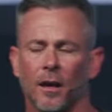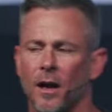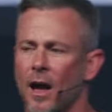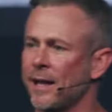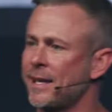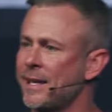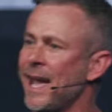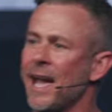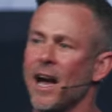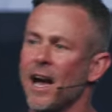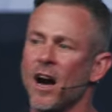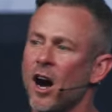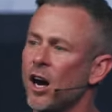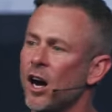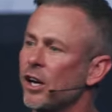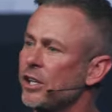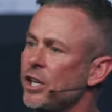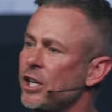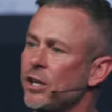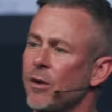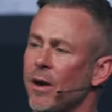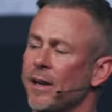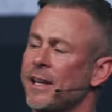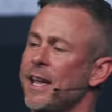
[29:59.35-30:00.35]
I can't hug
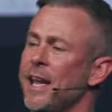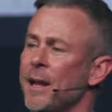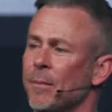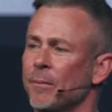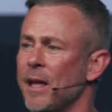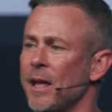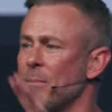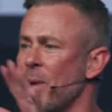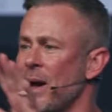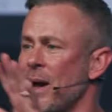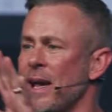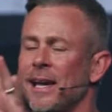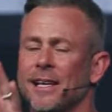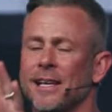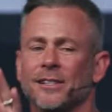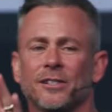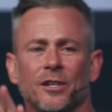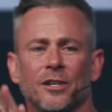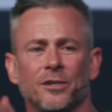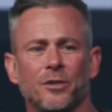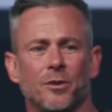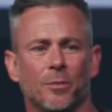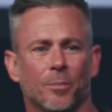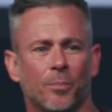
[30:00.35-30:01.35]
you. I can't lay my hands
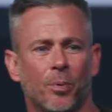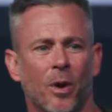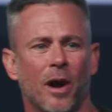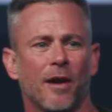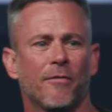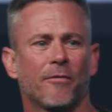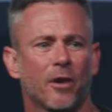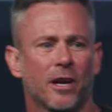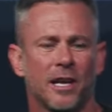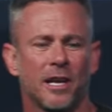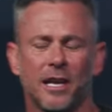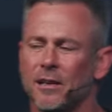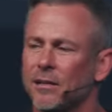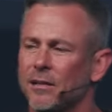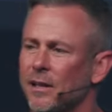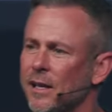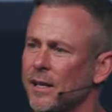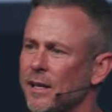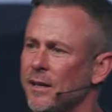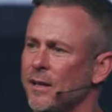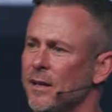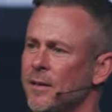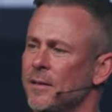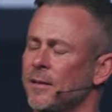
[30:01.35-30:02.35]
on you and pray for
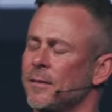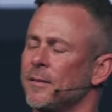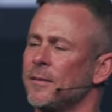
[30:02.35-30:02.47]
healing.